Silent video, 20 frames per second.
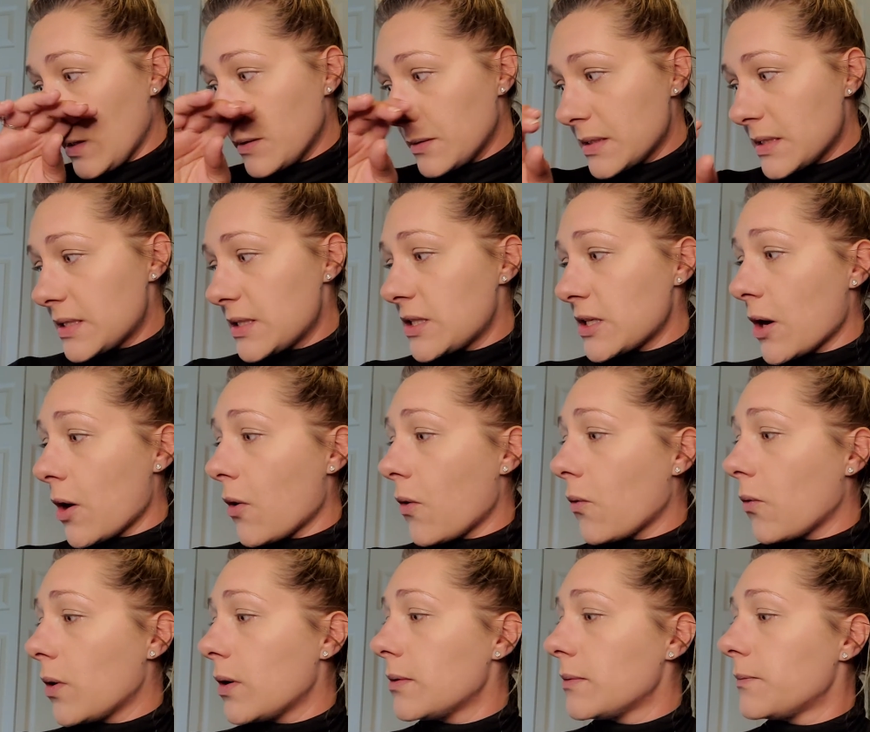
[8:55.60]

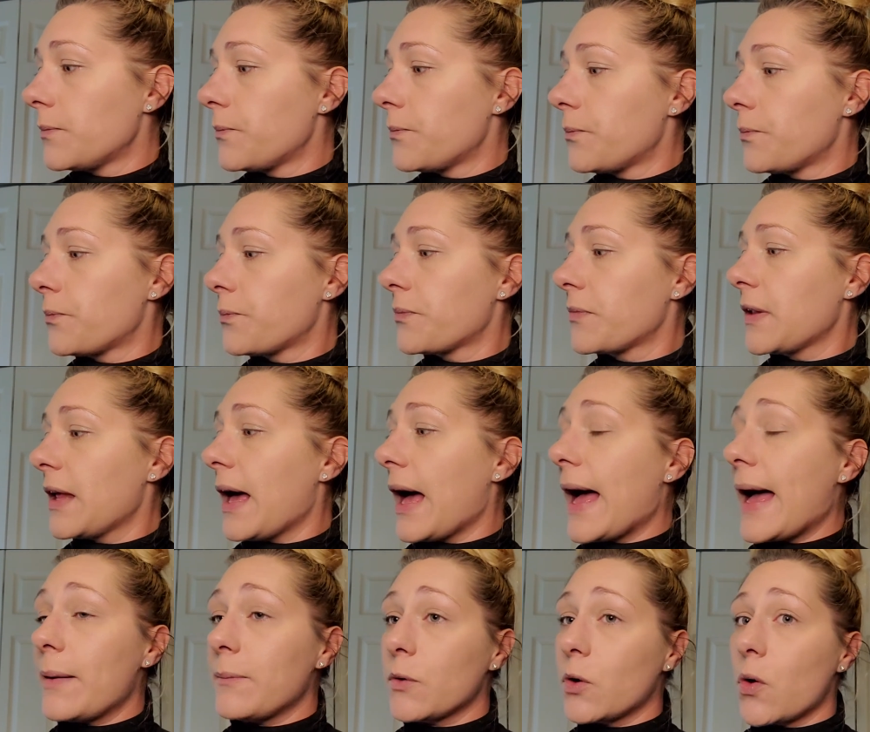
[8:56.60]
so
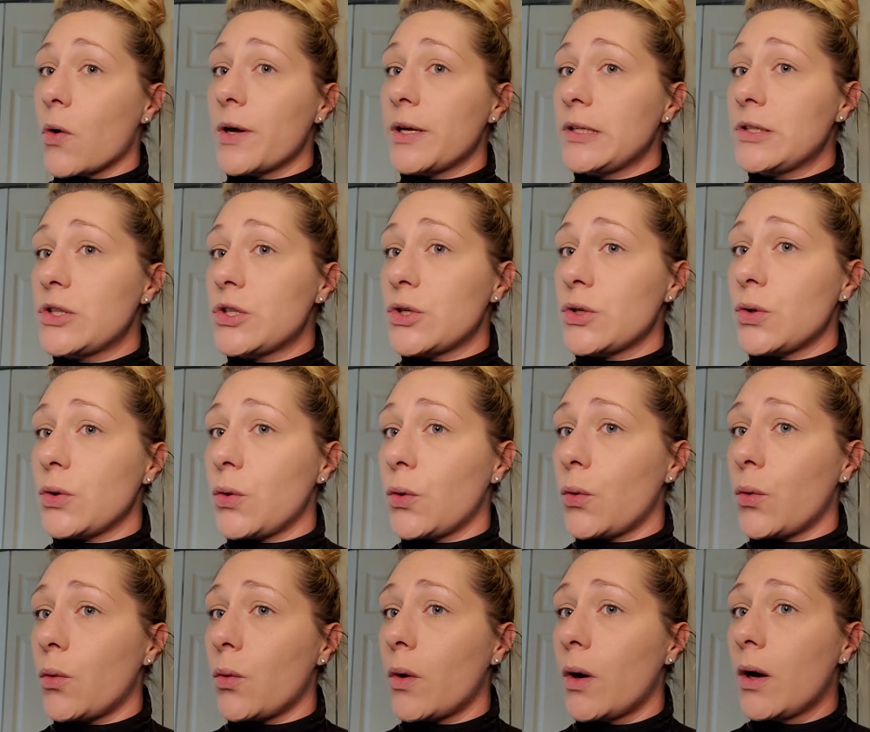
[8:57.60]
I'm going
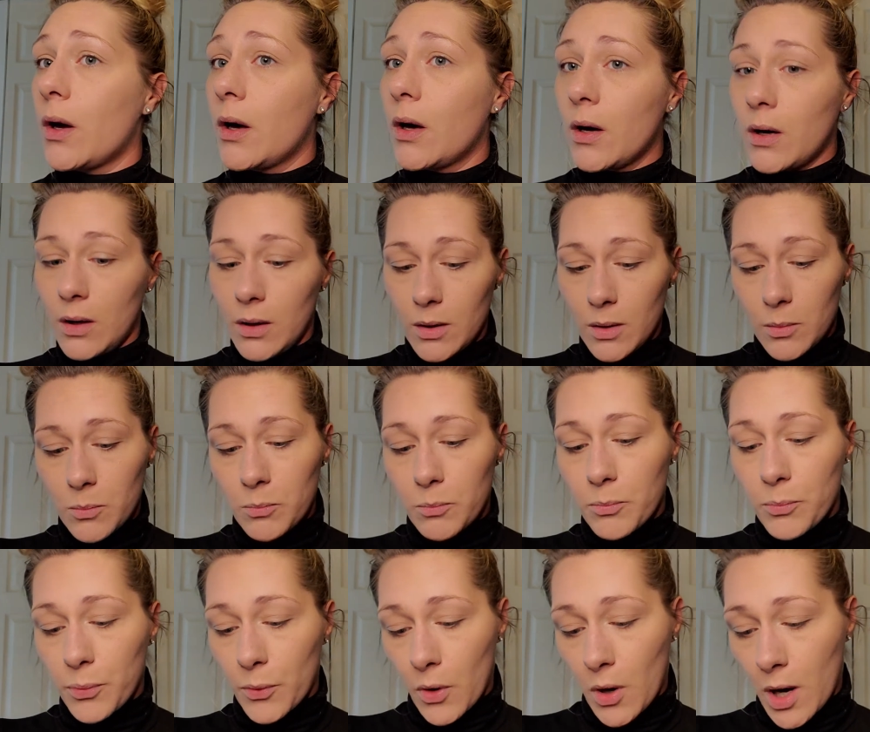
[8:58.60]
to
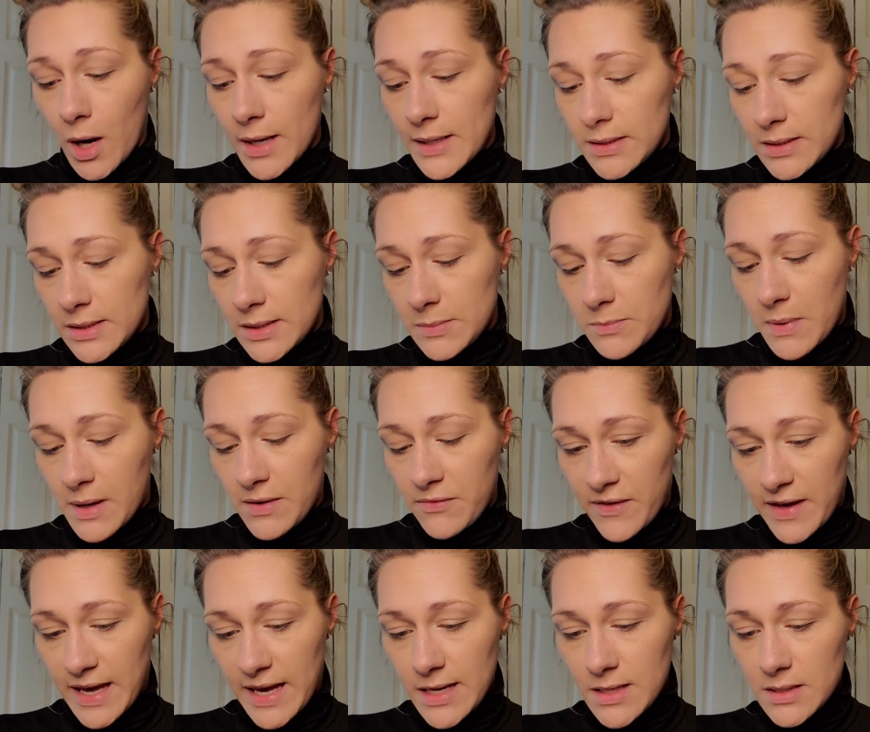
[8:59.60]
bronze my
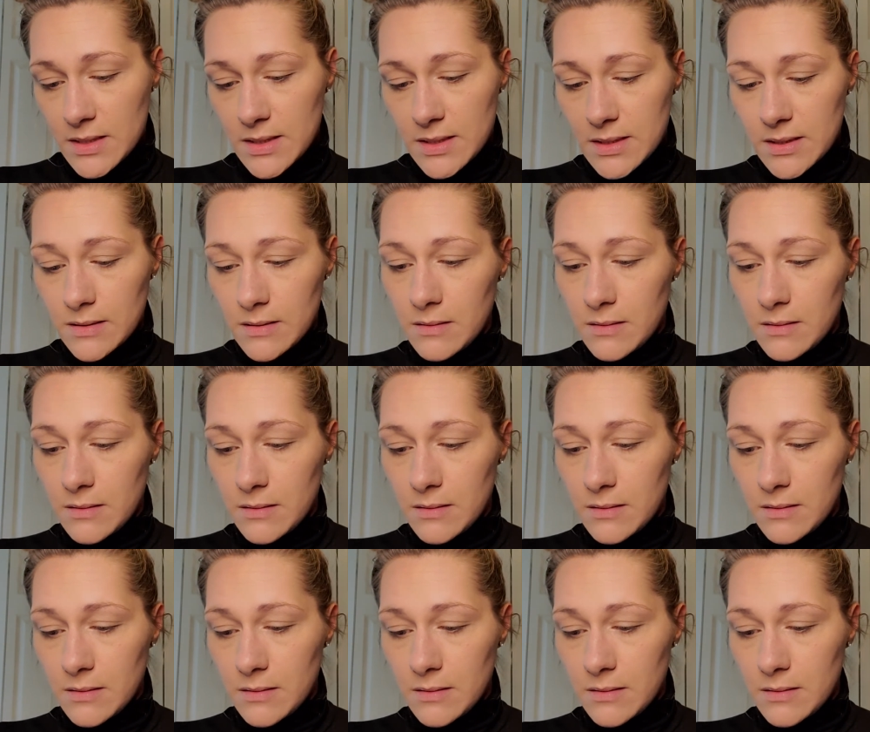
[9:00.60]
face,